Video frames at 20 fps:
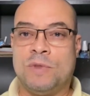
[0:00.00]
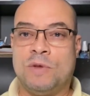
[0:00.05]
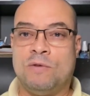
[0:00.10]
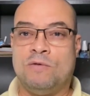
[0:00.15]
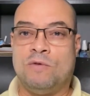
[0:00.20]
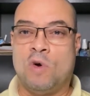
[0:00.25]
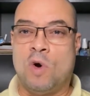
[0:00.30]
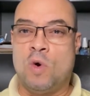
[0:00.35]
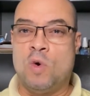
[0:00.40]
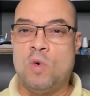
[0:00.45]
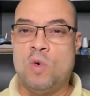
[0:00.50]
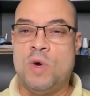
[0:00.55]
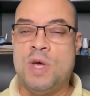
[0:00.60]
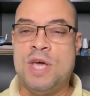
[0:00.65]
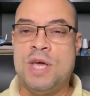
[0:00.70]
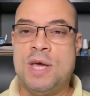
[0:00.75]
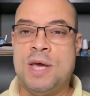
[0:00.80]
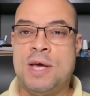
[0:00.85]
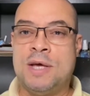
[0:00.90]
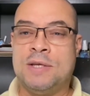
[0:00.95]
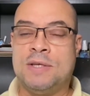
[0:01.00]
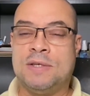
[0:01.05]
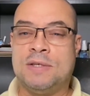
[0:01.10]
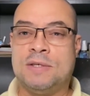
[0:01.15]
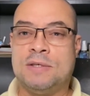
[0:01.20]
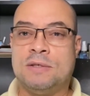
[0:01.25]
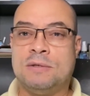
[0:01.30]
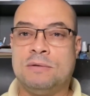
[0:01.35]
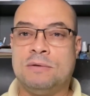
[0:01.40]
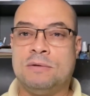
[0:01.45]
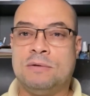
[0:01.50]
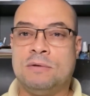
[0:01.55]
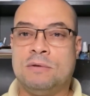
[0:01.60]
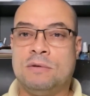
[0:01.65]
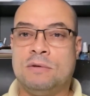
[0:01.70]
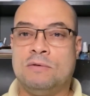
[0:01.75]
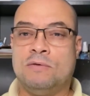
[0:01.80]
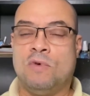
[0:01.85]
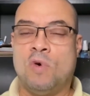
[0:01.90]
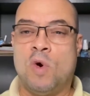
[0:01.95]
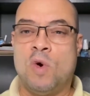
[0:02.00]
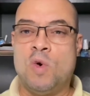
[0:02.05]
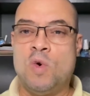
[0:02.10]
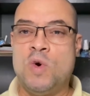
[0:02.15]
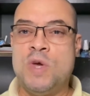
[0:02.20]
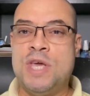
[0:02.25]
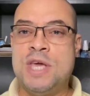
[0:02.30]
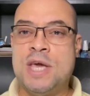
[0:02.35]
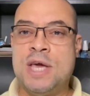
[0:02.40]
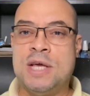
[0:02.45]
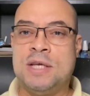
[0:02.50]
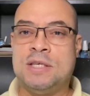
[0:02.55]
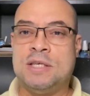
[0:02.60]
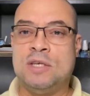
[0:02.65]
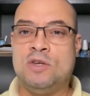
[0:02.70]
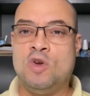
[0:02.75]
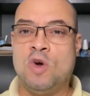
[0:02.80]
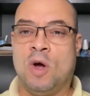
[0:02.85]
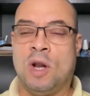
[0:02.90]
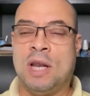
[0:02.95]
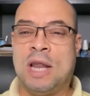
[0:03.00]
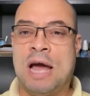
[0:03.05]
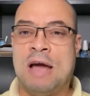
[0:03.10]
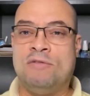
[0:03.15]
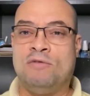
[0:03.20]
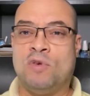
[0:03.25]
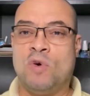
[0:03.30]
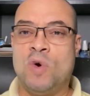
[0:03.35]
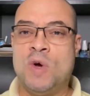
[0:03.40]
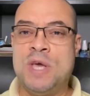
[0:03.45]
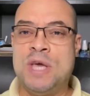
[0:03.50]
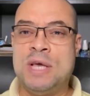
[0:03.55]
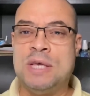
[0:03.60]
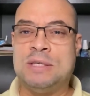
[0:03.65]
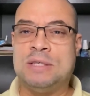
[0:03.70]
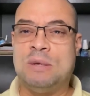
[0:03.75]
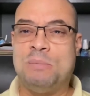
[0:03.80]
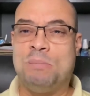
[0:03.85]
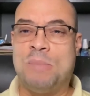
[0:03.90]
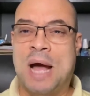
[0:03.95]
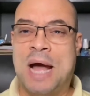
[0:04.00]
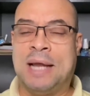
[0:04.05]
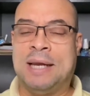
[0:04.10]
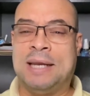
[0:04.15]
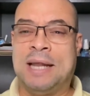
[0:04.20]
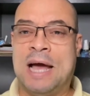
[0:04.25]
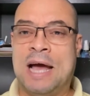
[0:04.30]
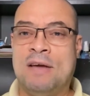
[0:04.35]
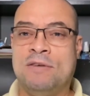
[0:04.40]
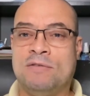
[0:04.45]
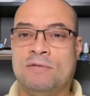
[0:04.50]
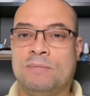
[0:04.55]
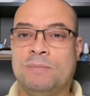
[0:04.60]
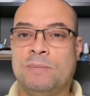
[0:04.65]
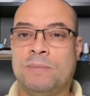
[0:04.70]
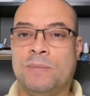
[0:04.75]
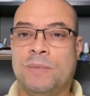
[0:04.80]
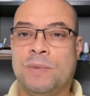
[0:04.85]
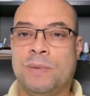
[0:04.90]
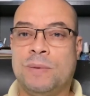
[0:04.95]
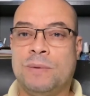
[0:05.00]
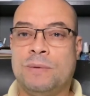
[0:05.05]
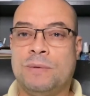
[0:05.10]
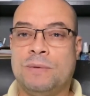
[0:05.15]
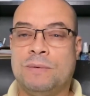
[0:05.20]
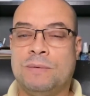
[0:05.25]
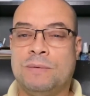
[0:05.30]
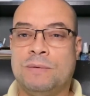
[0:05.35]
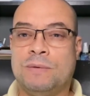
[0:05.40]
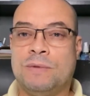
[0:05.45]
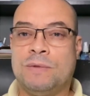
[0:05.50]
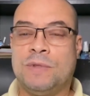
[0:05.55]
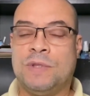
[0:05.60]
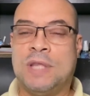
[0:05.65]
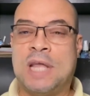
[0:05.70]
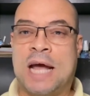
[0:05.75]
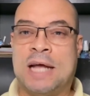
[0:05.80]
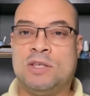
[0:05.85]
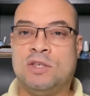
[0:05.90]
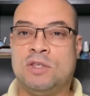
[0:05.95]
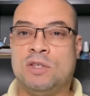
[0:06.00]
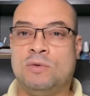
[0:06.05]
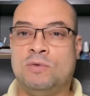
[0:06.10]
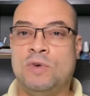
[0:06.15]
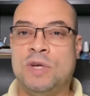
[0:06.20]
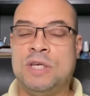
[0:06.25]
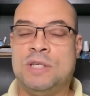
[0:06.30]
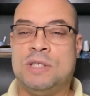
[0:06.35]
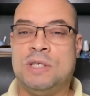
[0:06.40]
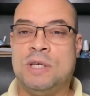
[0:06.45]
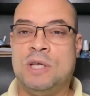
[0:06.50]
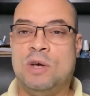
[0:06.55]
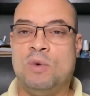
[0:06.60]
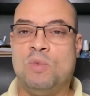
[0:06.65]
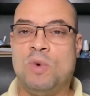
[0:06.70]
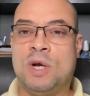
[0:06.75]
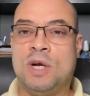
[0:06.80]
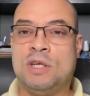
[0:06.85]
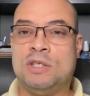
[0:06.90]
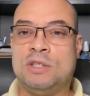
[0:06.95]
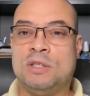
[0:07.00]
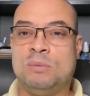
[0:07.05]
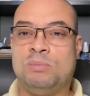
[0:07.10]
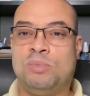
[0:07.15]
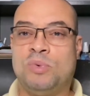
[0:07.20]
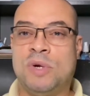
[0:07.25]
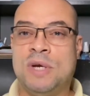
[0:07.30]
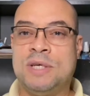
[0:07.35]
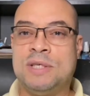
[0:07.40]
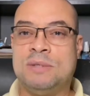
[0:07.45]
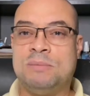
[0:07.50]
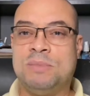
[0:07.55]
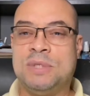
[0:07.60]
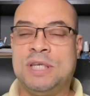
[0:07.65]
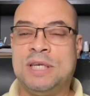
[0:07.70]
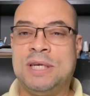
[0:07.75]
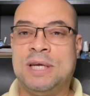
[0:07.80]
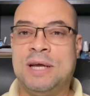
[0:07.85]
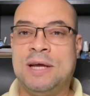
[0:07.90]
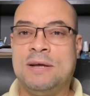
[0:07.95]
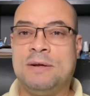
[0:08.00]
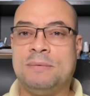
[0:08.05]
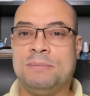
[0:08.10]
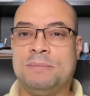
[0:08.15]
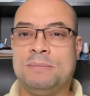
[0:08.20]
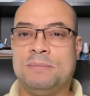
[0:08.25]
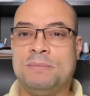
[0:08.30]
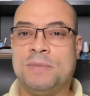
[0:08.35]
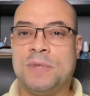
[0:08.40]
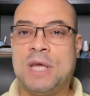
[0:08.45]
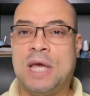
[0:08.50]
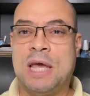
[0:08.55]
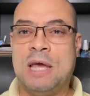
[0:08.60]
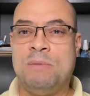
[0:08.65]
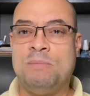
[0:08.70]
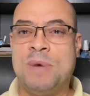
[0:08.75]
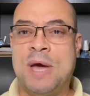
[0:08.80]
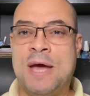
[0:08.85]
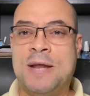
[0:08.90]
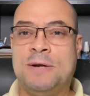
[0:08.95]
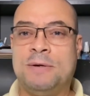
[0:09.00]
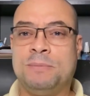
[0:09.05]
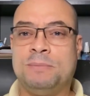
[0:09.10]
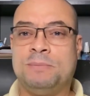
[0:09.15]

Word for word: for who He is, for who He is in your life, for who He is in my life. That's the reason He wants us to praise Him today. Amen.